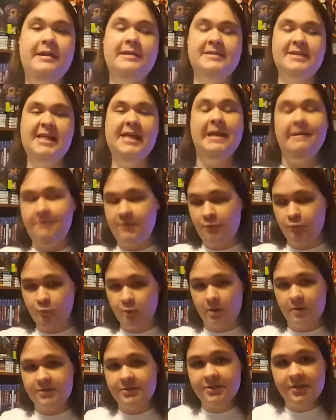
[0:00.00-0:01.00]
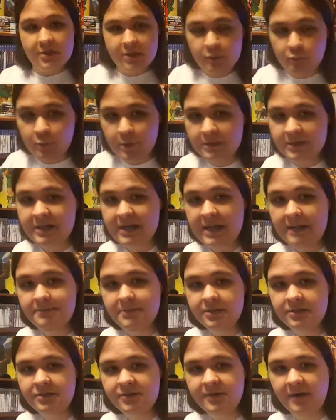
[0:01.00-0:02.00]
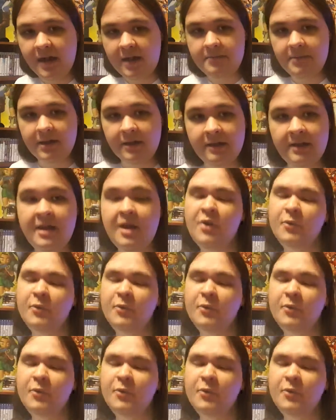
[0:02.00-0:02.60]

is even worse than the one that I'm describing,